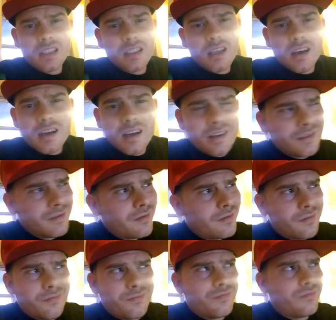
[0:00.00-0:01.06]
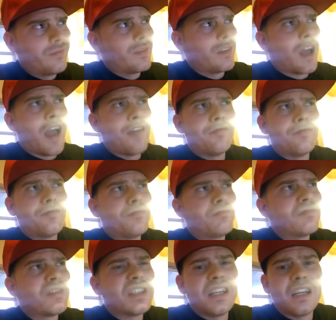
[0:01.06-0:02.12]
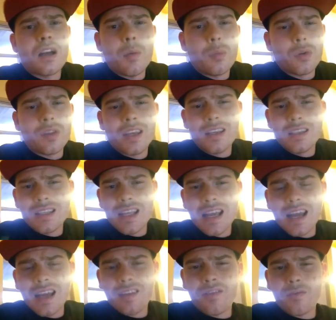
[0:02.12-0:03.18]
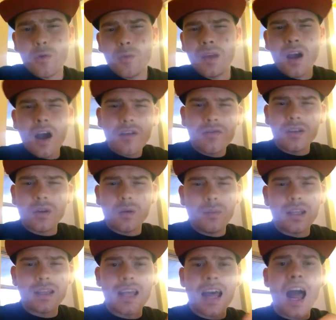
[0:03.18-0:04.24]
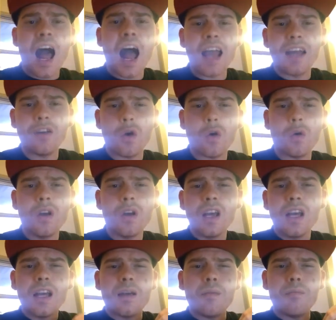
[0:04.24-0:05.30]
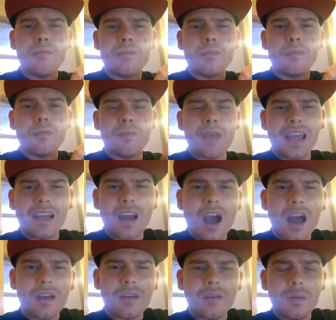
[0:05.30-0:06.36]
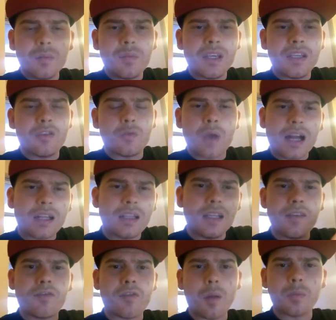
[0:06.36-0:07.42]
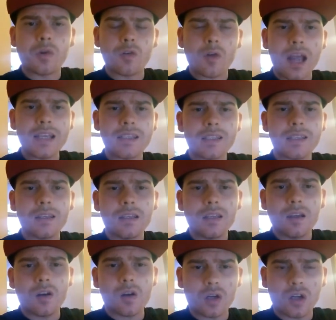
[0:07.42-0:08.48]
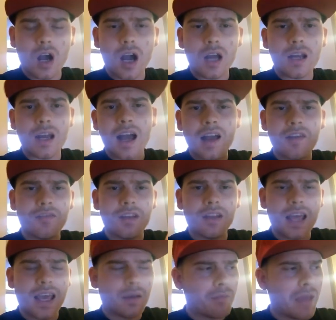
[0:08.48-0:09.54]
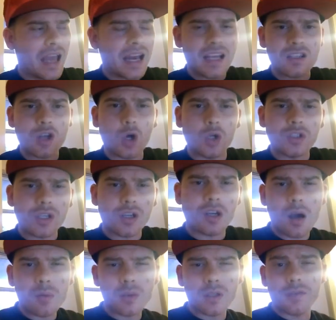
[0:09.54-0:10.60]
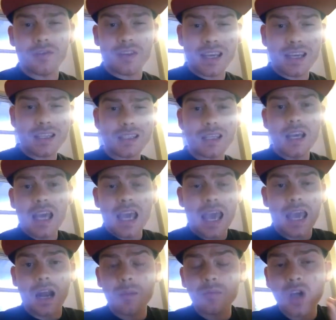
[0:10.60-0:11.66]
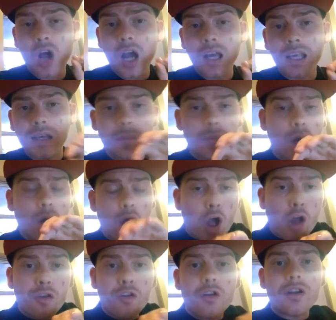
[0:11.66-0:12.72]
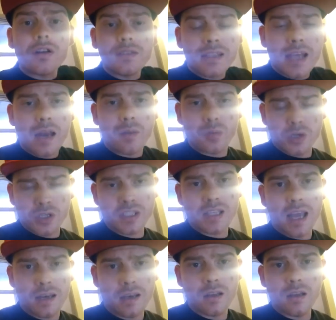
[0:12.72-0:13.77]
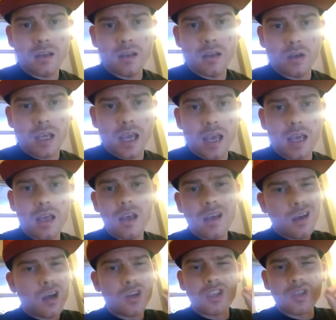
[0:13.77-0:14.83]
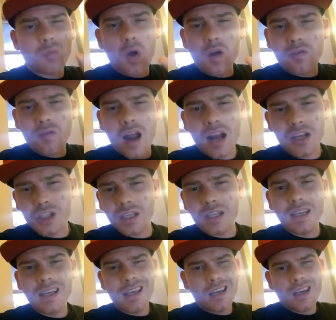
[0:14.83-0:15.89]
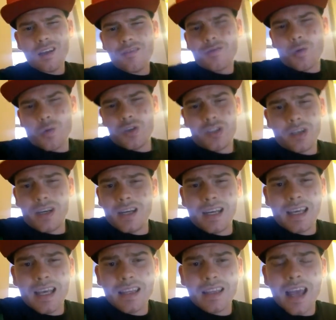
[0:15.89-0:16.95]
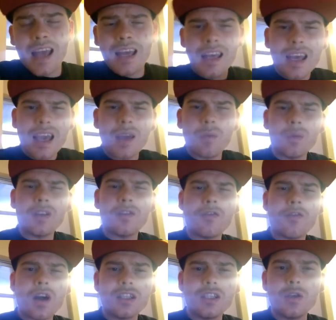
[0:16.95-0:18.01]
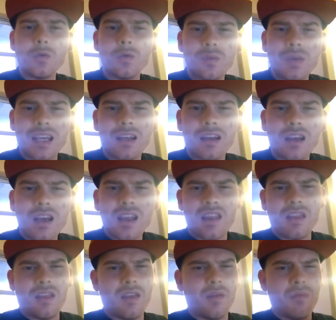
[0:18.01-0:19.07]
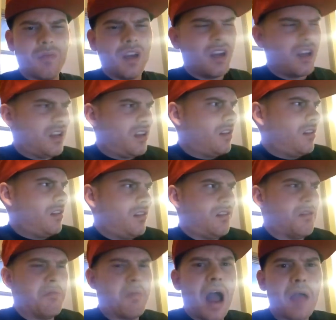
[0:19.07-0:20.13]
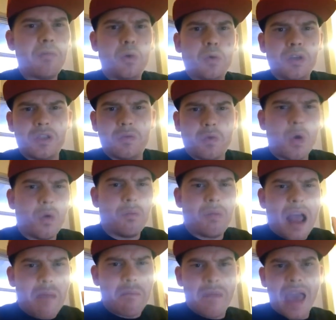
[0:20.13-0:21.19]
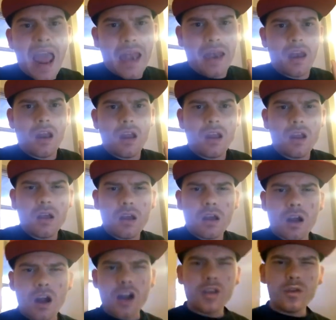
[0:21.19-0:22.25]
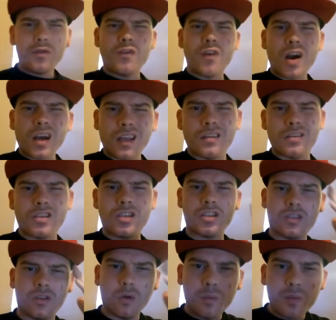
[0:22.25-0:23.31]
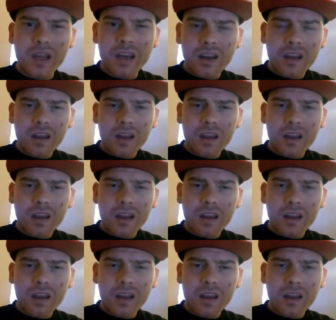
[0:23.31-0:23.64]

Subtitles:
I've seen a couple things that threw me off a little bit that I know may not be directly from Christ or God. I feel like man has altered a couple of things, and I'm talking about under 10%, okay? A small fraction. Of course you're going to get that. And what the fuck do you mean the Bible was wrote by men? Are you fucking stupid?